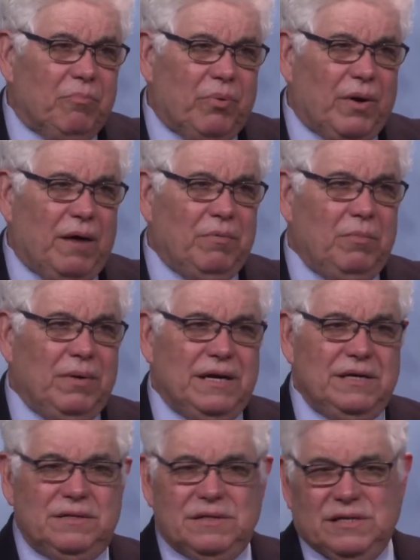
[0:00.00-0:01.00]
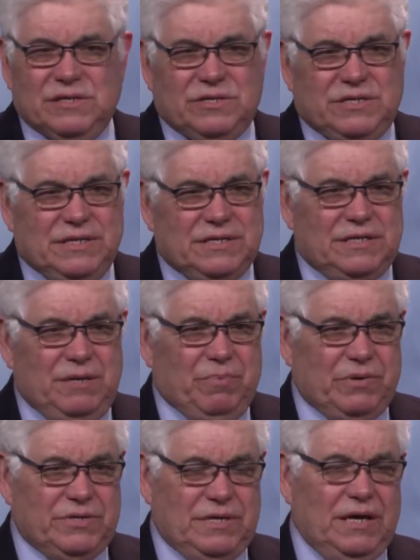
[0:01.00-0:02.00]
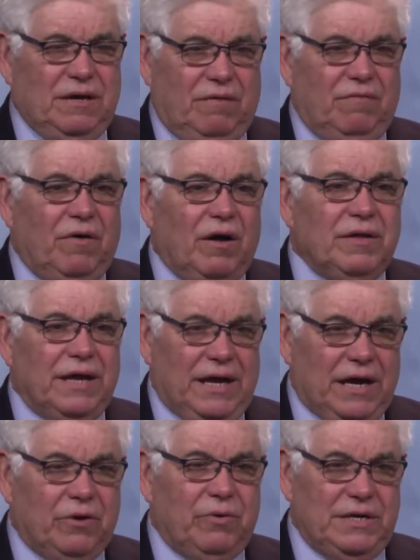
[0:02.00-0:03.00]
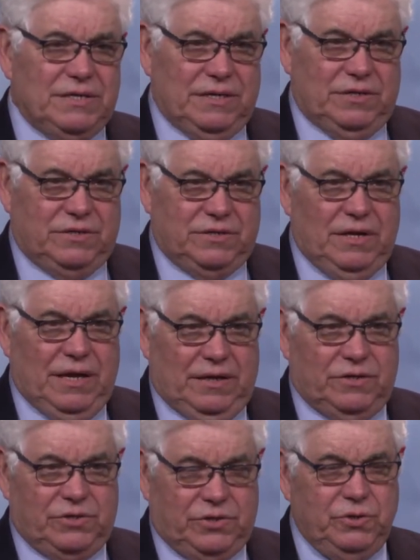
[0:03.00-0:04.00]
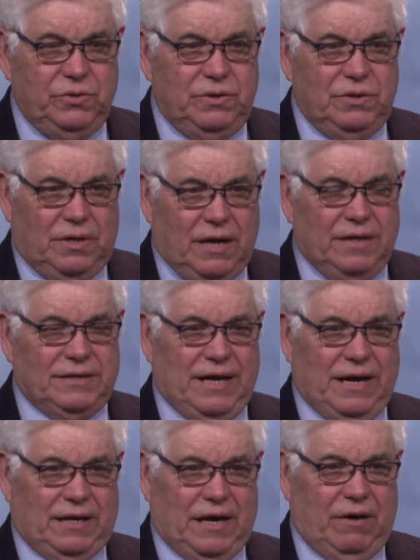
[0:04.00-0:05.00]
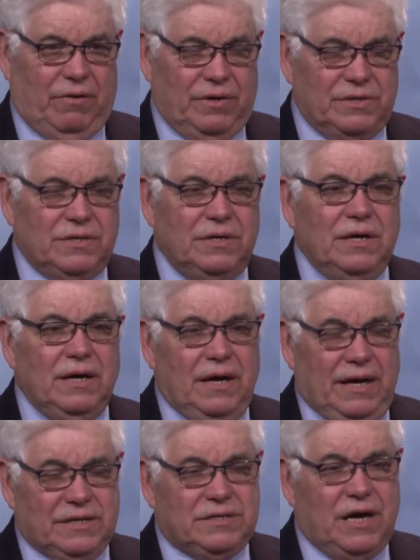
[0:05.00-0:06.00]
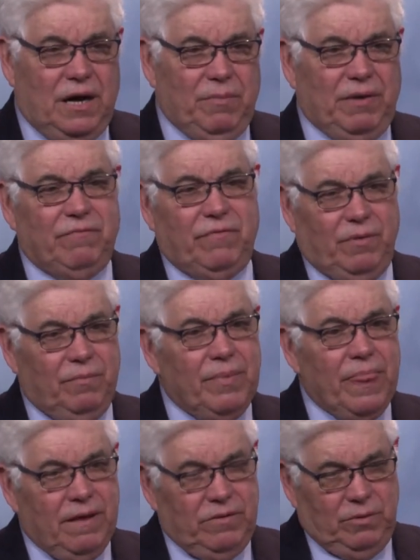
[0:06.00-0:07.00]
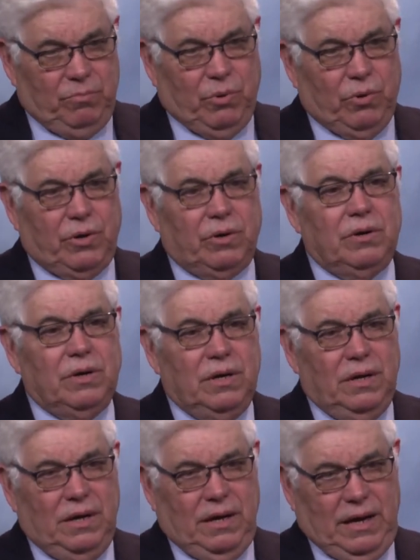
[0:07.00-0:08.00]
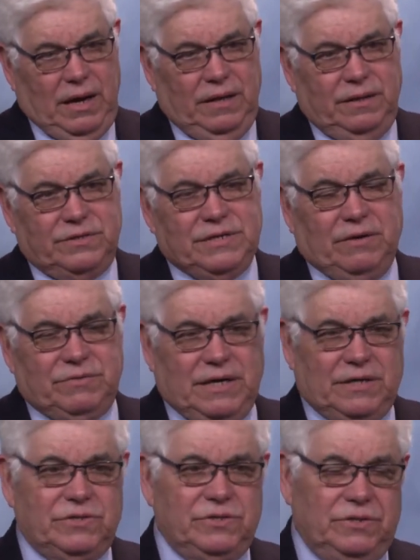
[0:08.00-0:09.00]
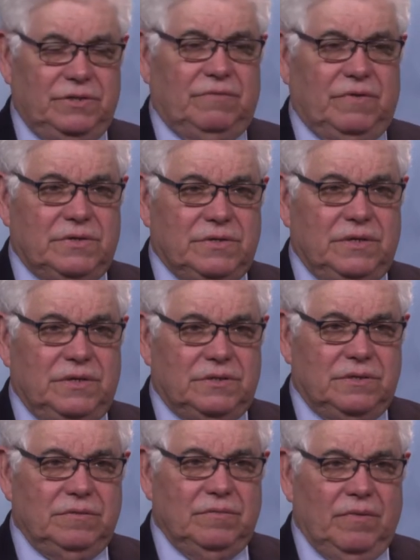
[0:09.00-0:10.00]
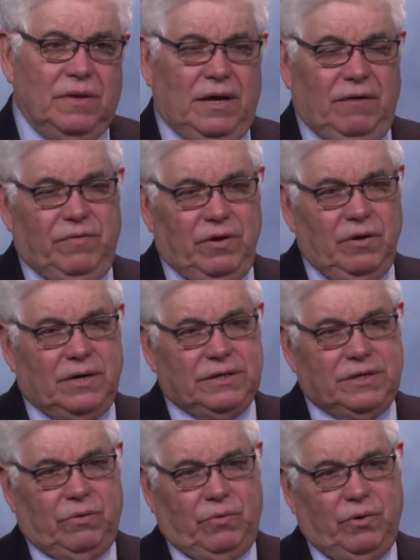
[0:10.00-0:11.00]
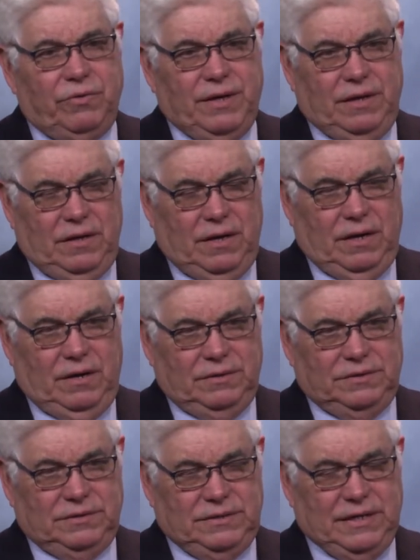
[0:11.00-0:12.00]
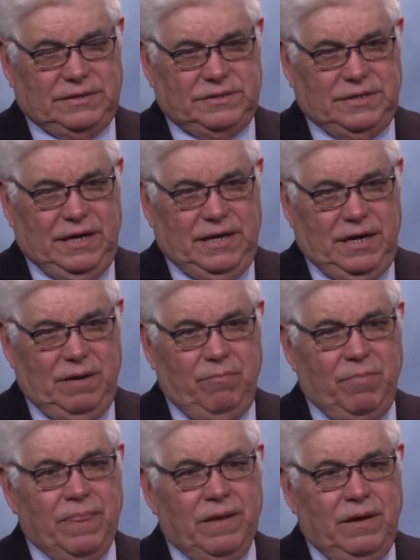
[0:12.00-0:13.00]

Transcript: probably 60% of all the increase in, in student contact hours is coming from the border and the South Texas universities. If you look at the growth at uh, Texas A&M